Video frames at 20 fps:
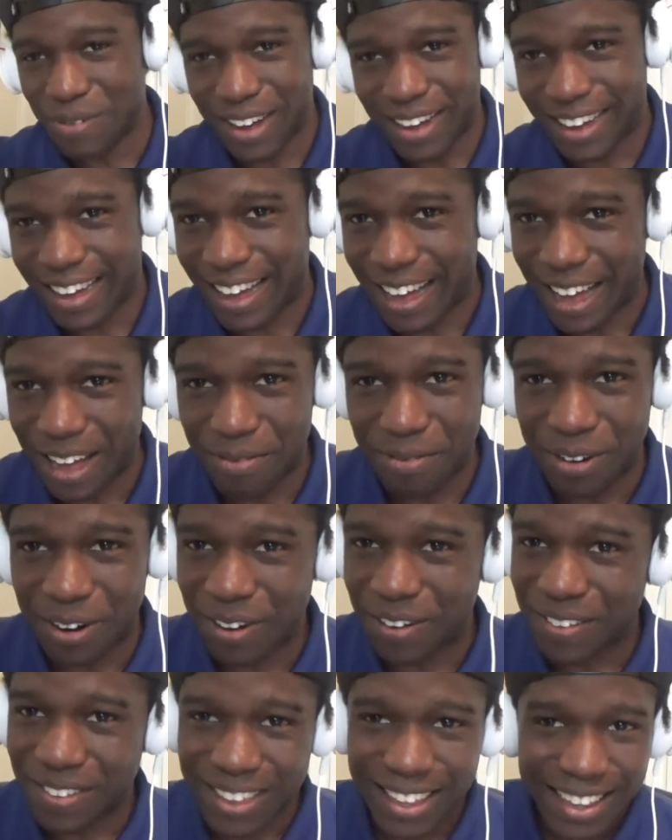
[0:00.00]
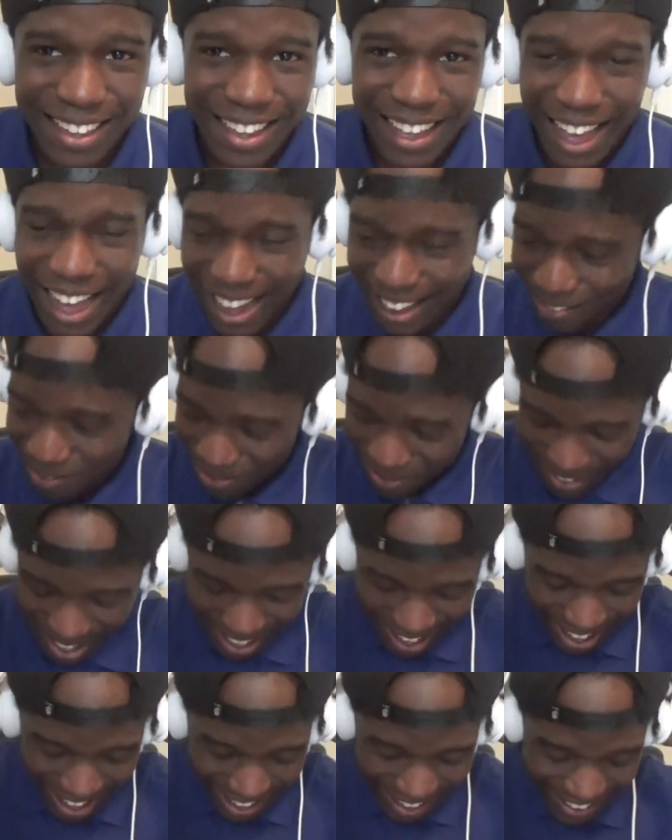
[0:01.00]
my God, bro.
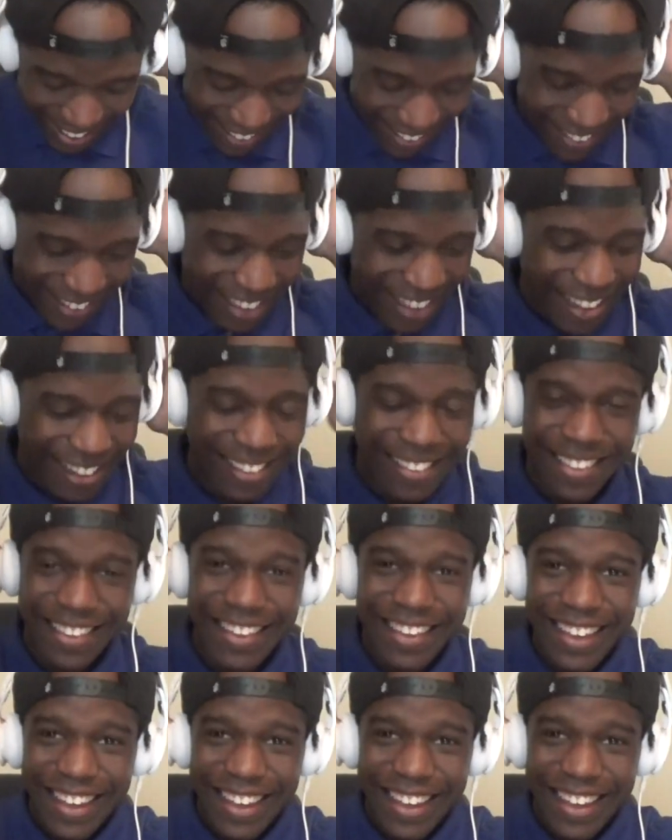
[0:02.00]
Man, listen.